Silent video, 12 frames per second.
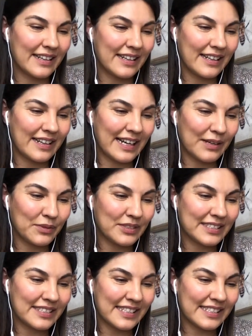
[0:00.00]
I
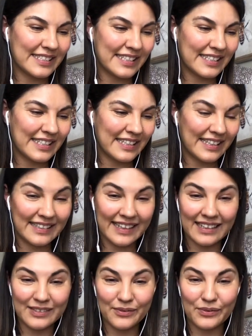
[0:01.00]
was sitting in
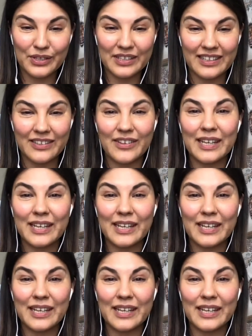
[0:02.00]
California